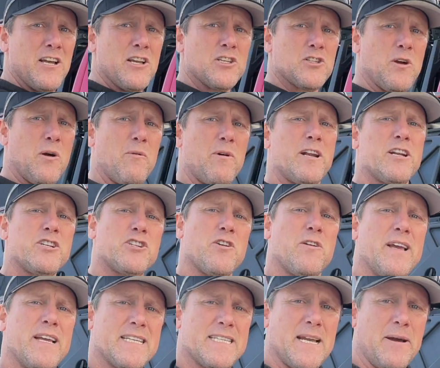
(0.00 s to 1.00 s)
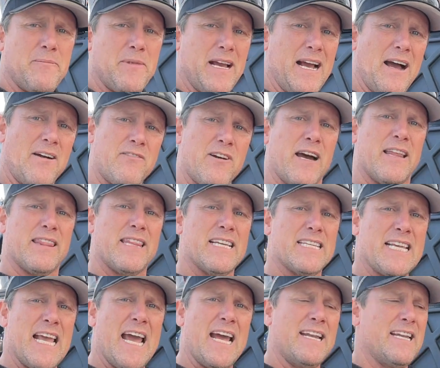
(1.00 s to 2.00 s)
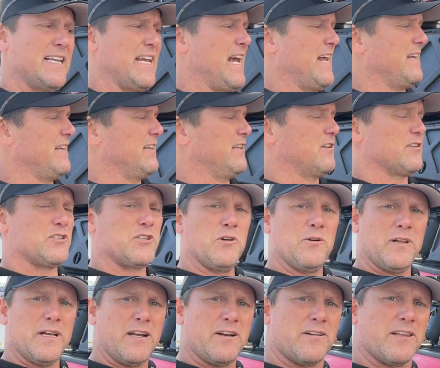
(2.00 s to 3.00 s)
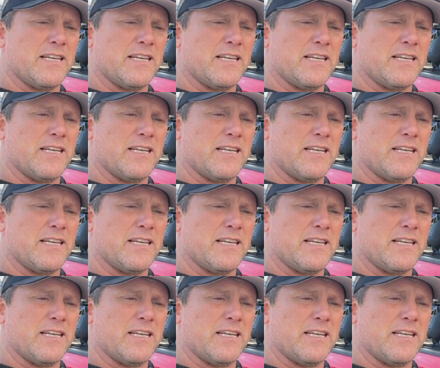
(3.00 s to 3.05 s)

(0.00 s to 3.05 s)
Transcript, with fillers: So I wanna show you something. I've got this handy dandy little tool here.